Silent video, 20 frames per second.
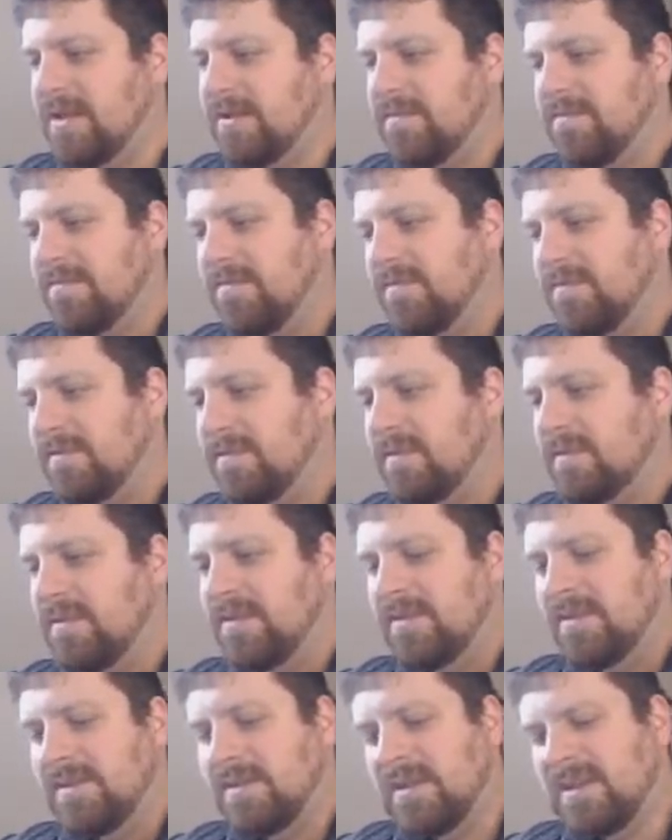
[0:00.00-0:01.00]
I've
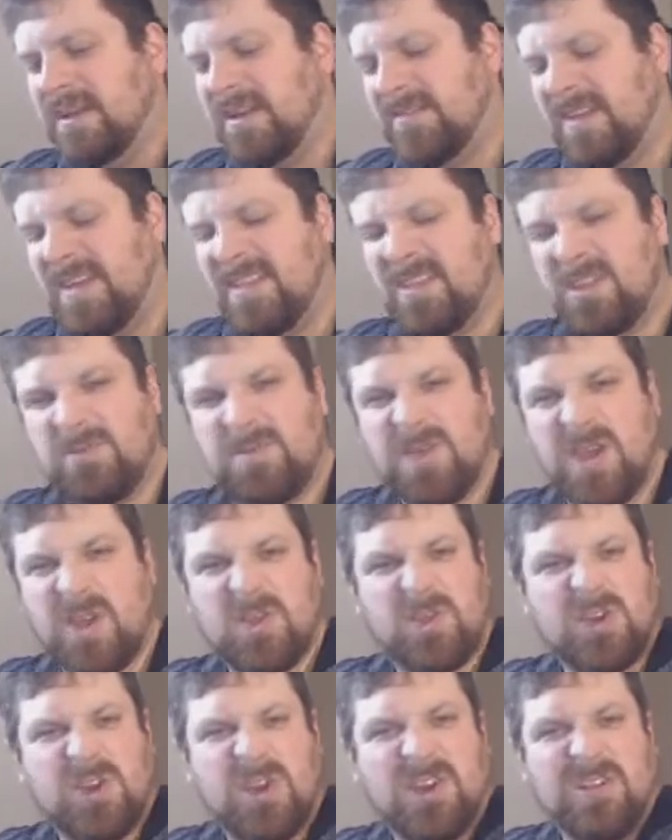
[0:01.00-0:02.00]
had a
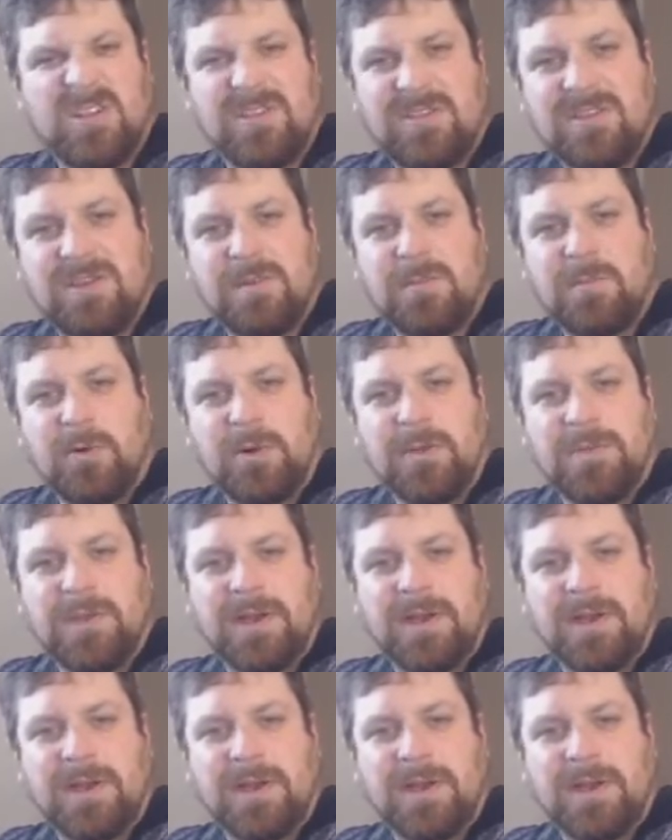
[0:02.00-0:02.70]
Spanish card at some point in my